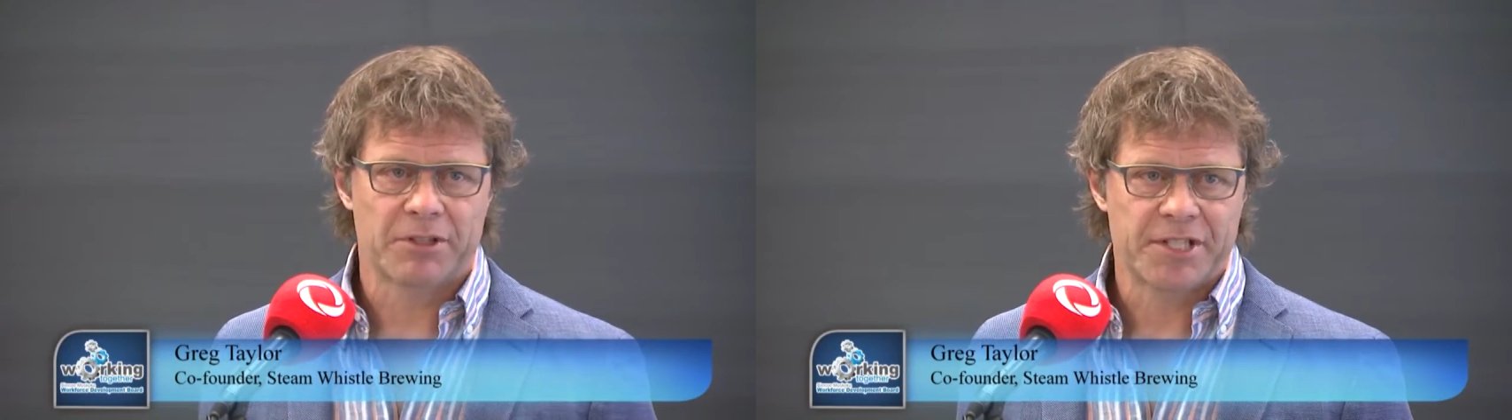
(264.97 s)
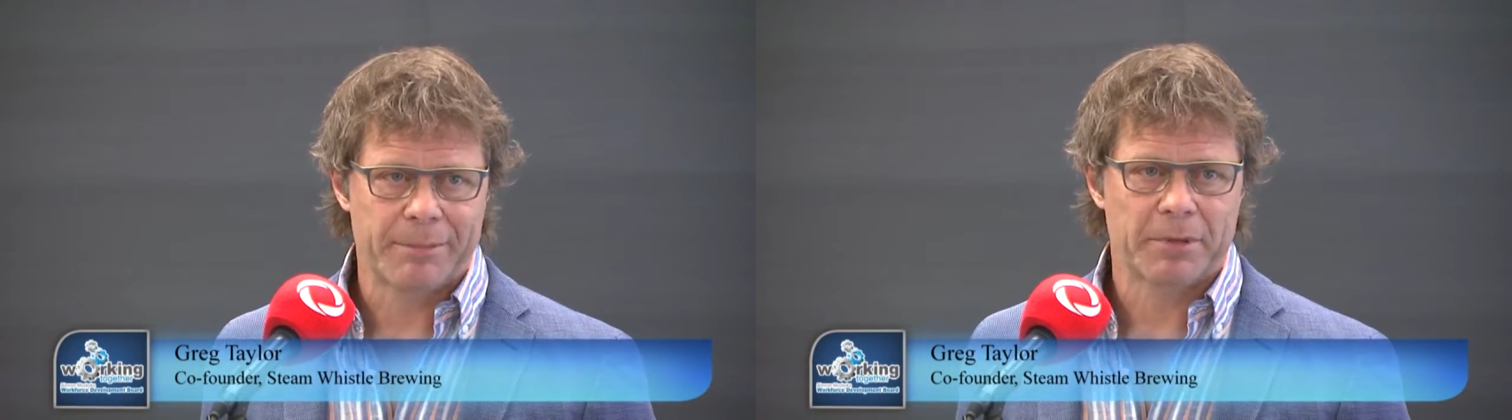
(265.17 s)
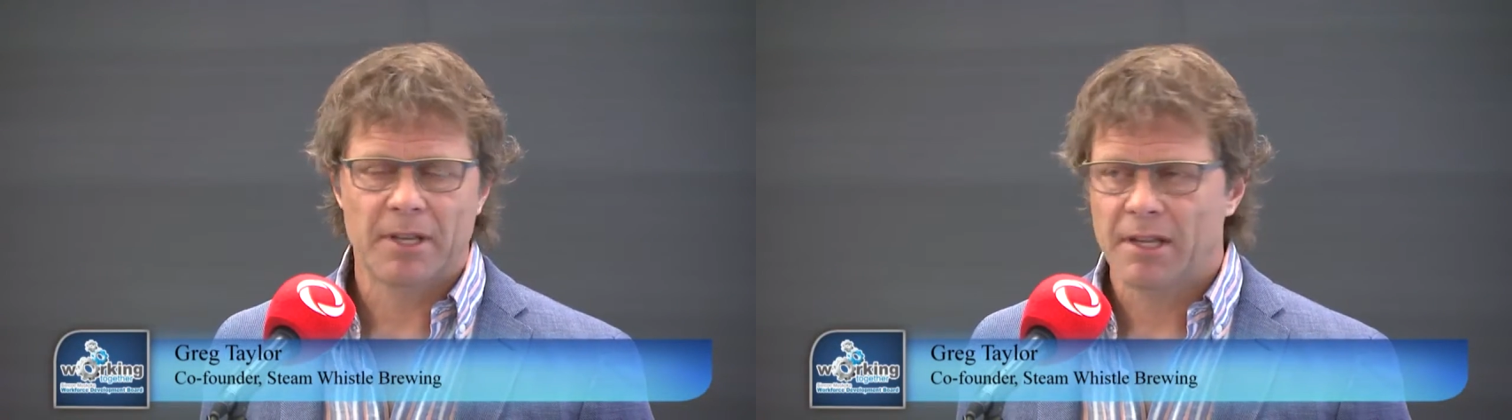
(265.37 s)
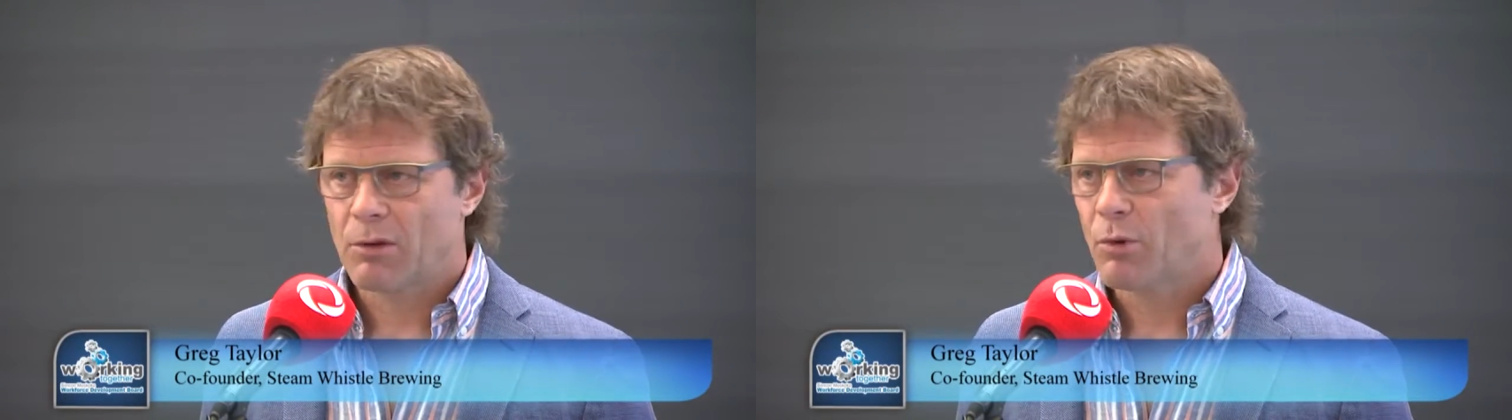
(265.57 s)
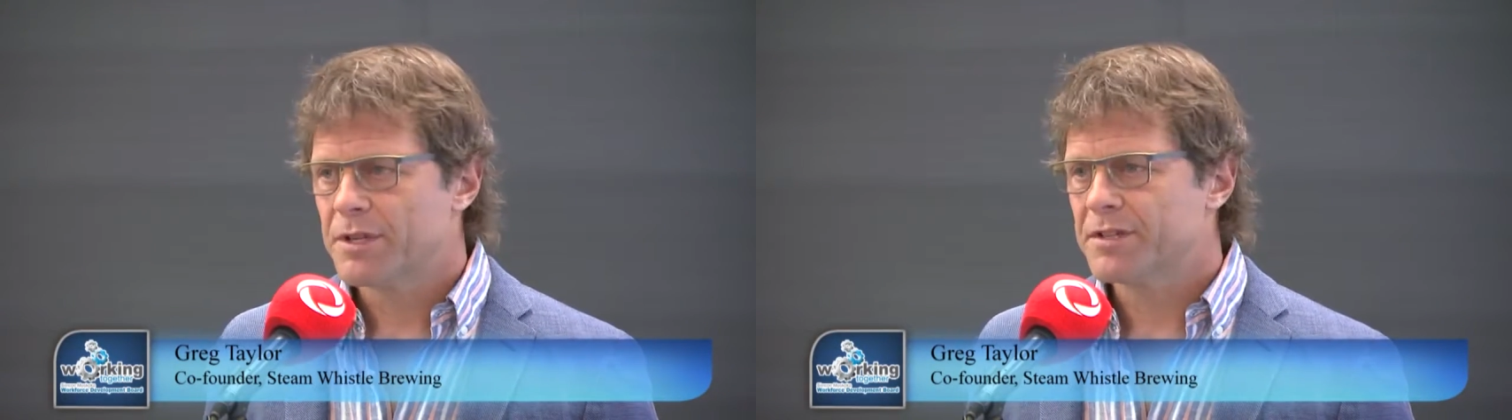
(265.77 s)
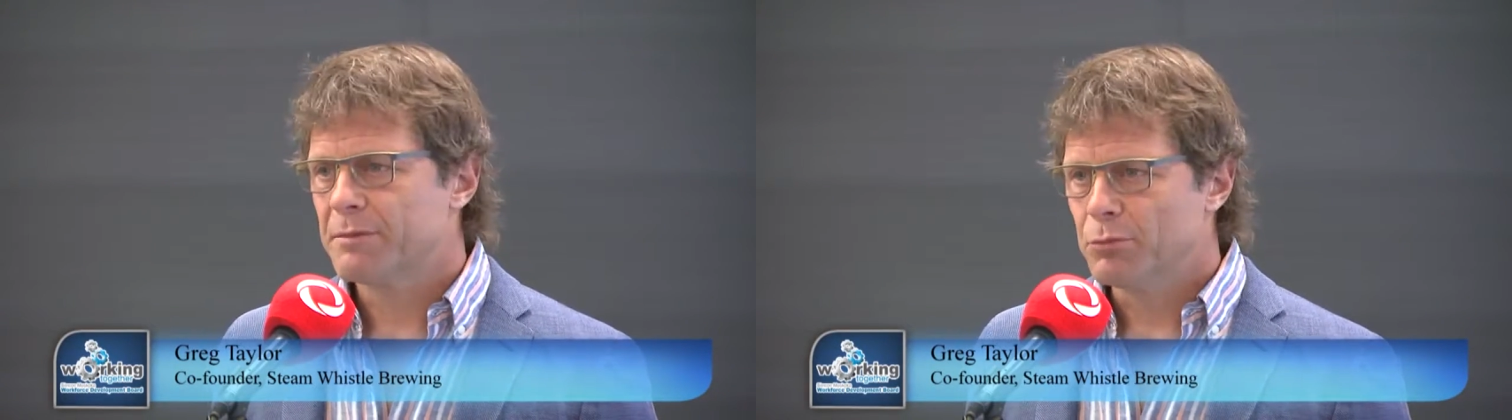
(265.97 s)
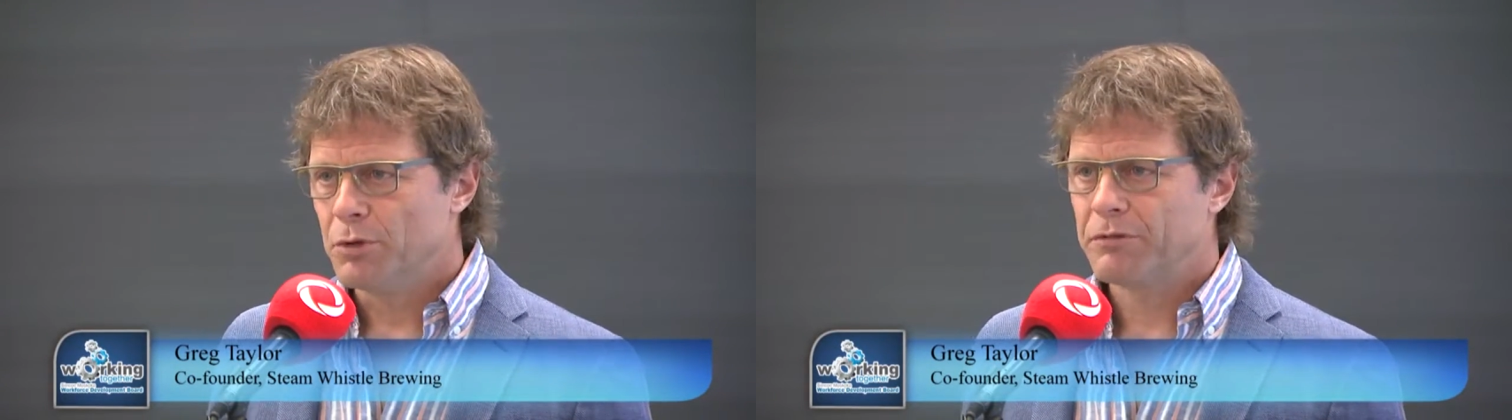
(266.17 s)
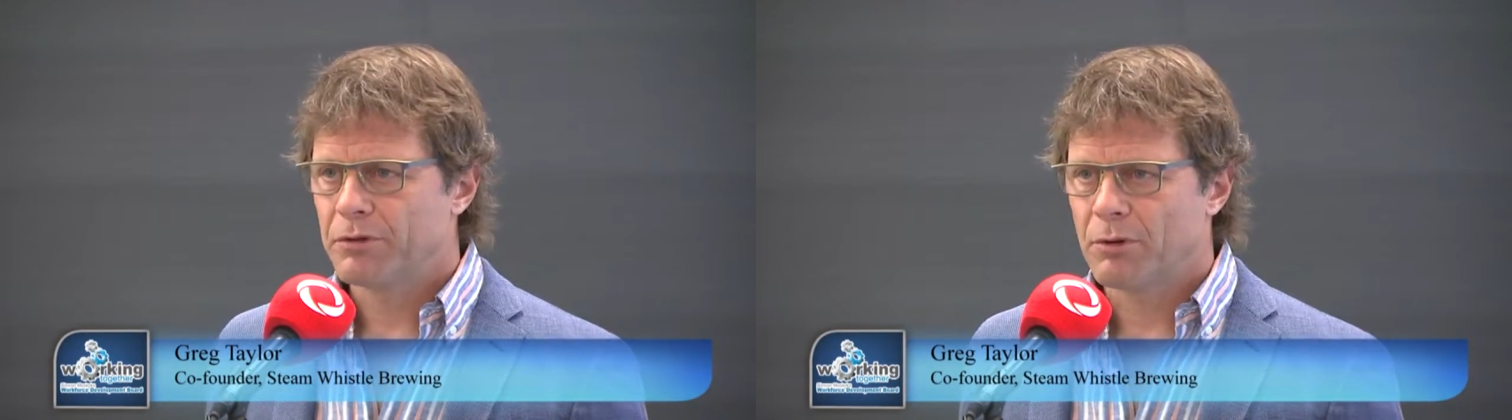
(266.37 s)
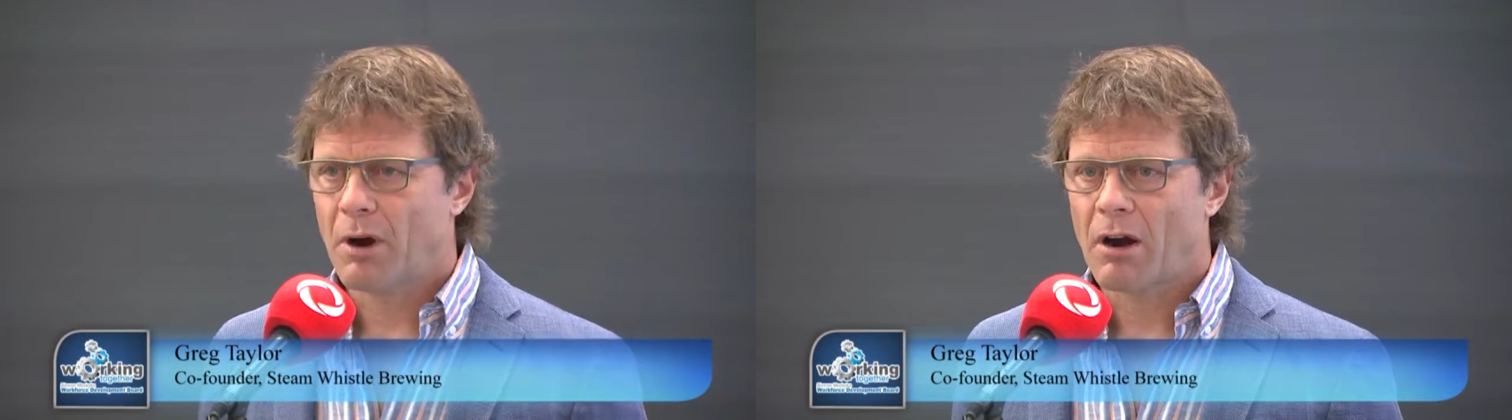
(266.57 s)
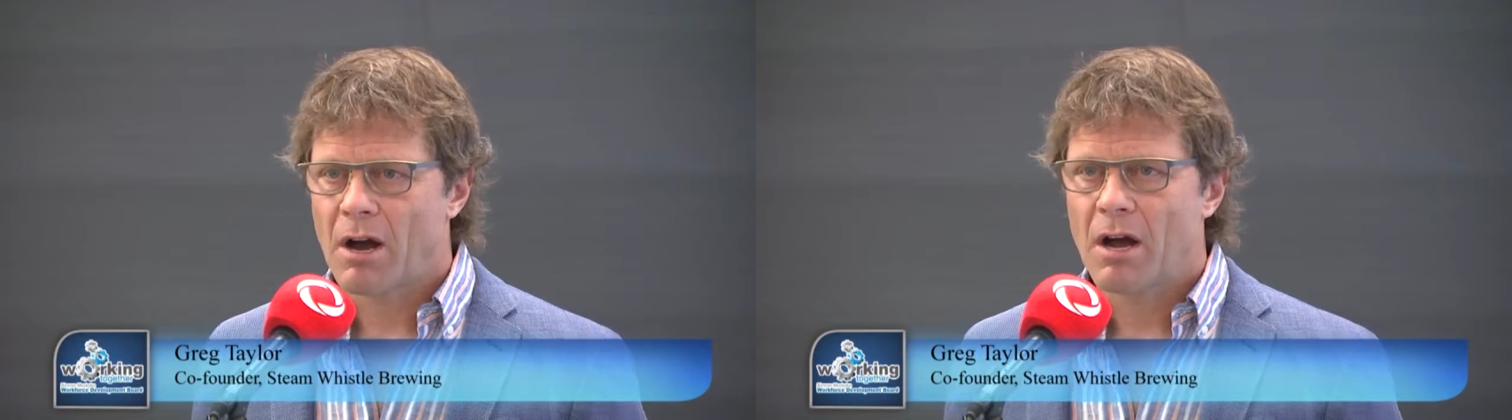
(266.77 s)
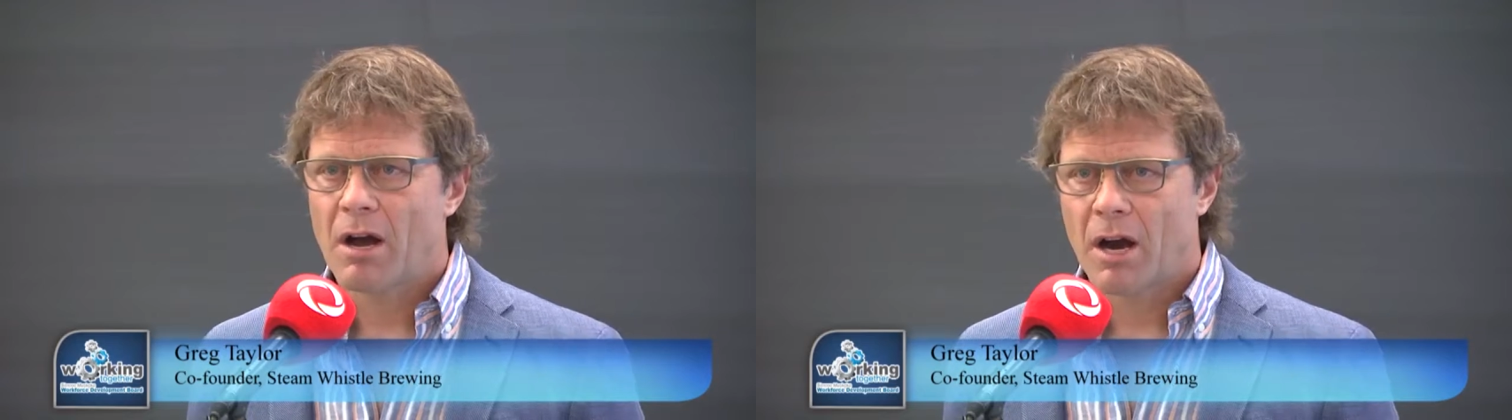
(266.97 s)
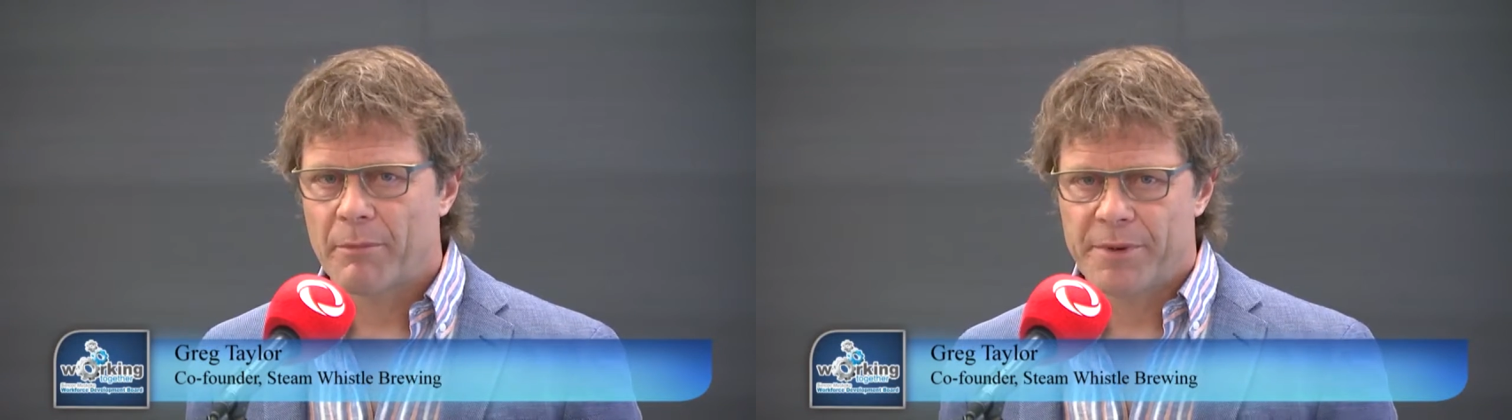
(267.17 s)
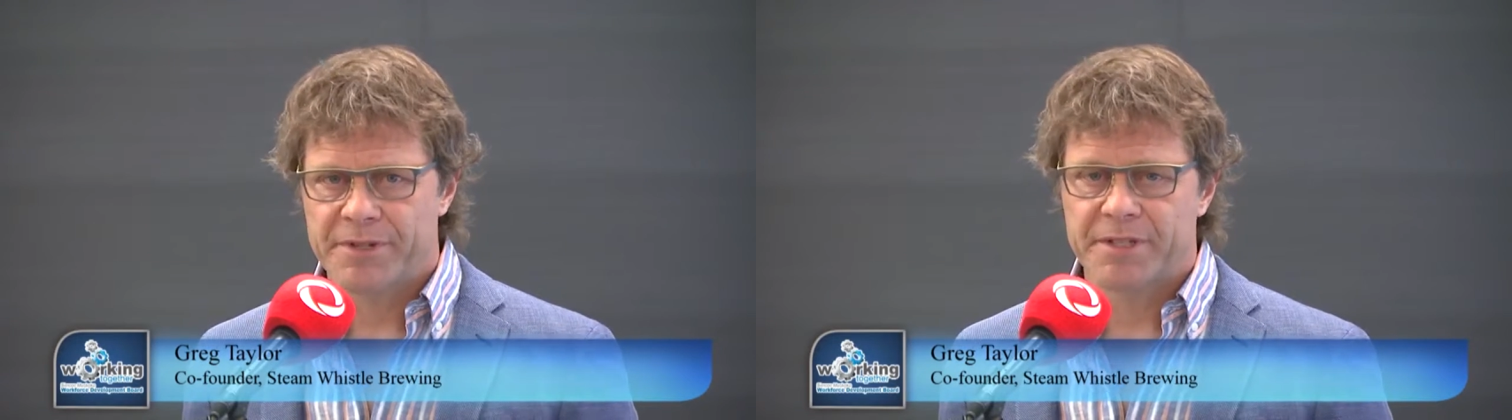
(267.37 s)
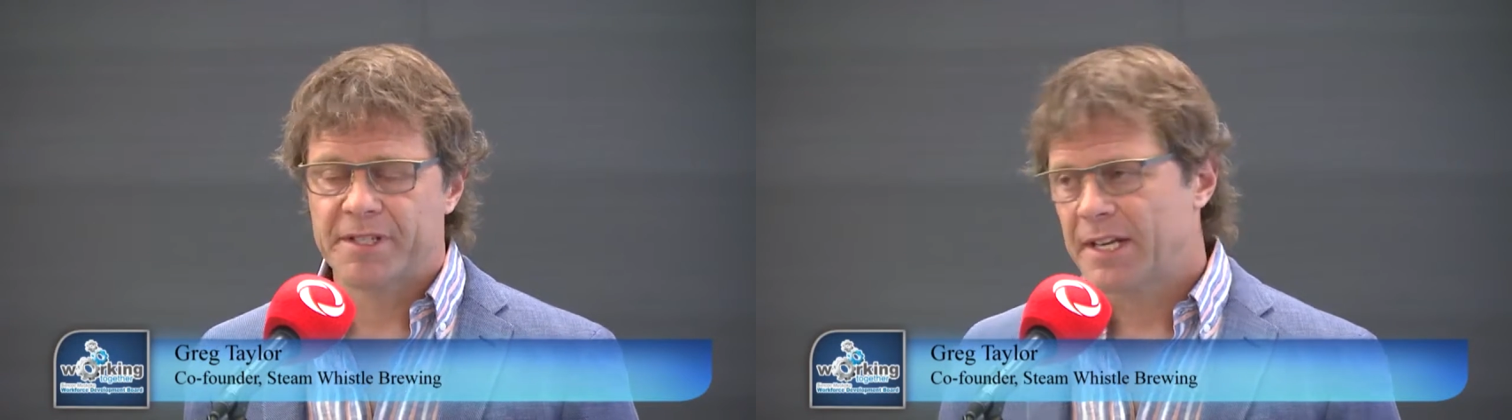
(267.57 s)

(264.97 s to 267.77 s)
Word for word: are typically the ones that move through our our business.